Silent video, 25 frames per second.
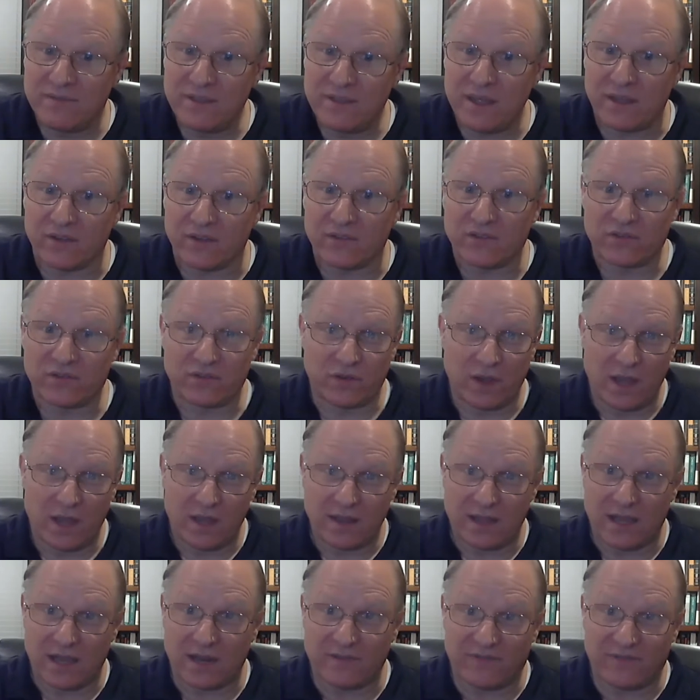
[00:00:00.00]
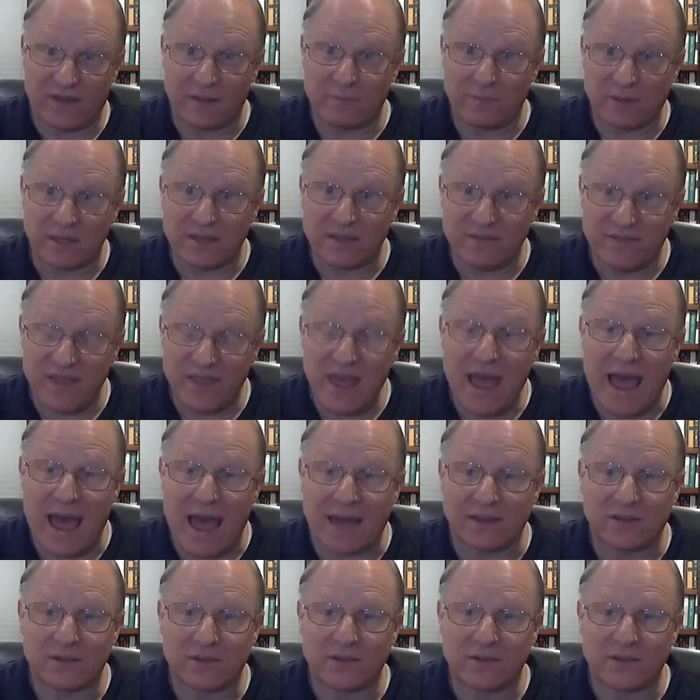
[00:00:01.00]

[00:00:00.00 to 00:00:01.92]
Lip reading: this than if I believe that,